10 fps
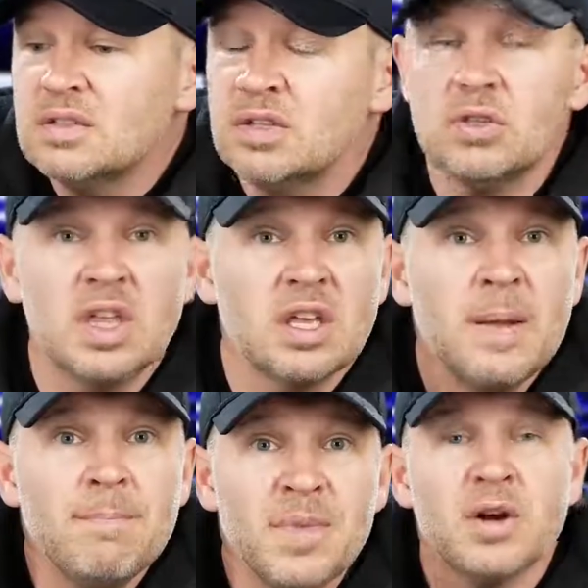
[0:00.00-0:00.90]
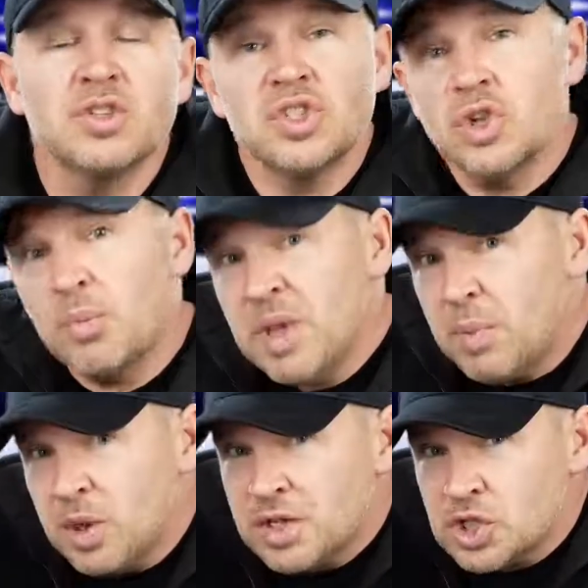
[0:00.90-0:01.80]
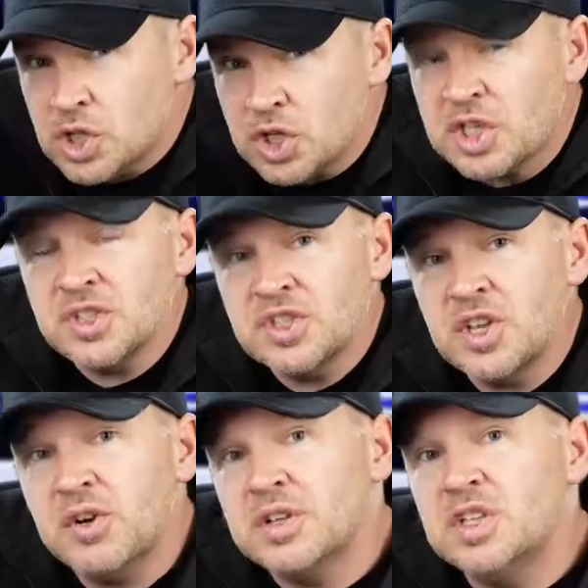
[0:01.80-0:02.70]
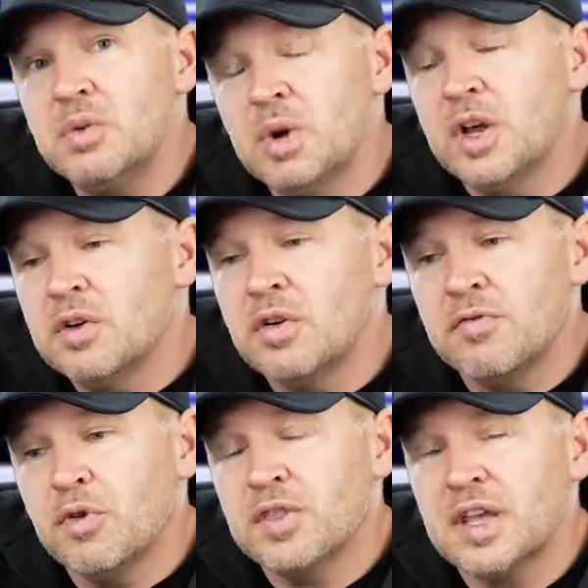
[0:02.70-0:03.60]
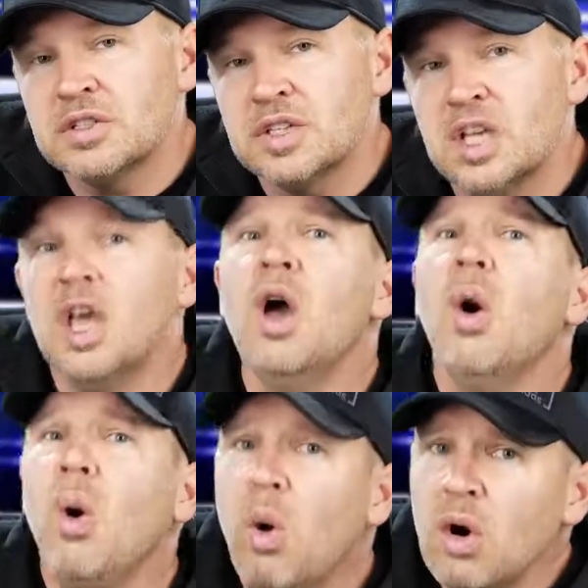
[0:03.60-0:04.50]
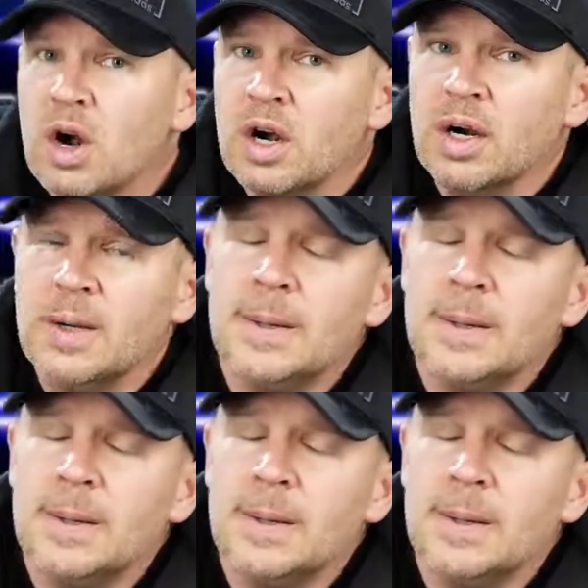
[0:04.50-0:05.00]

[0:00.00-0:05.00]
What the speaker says: Do you think there are still people that should consider a T100 or 4000D? Or